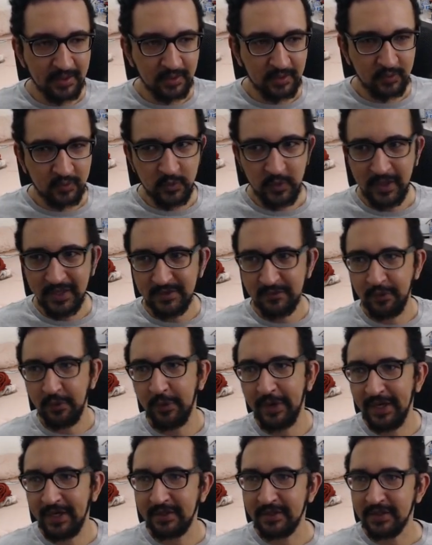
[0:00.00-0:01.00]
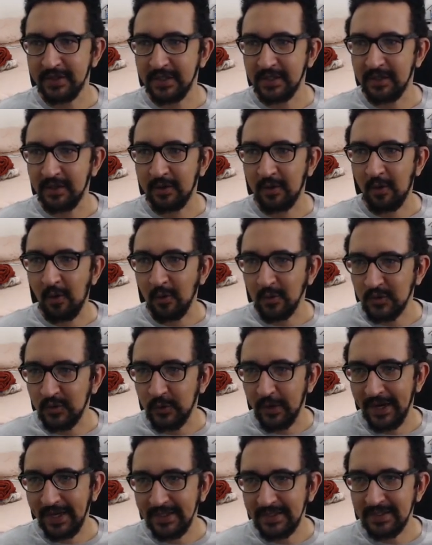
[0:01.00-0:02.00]
transferring the
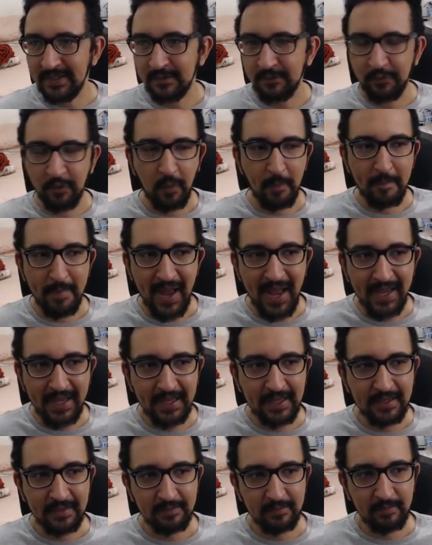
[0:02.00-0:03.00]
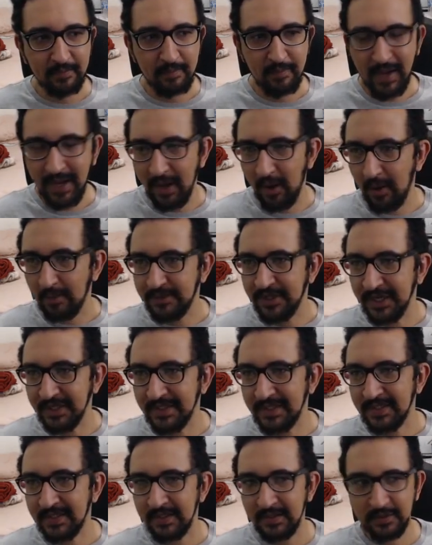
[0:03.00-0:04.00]
constraints from my
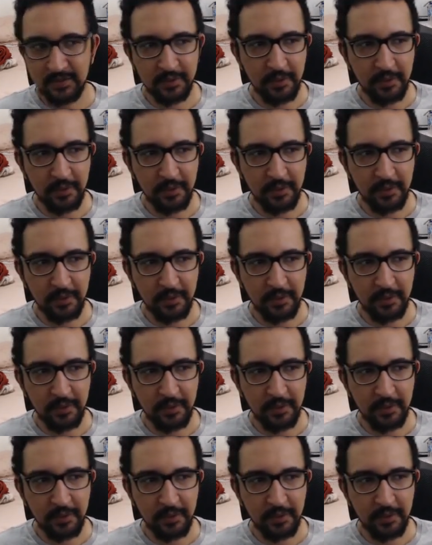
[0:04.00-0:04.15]
objects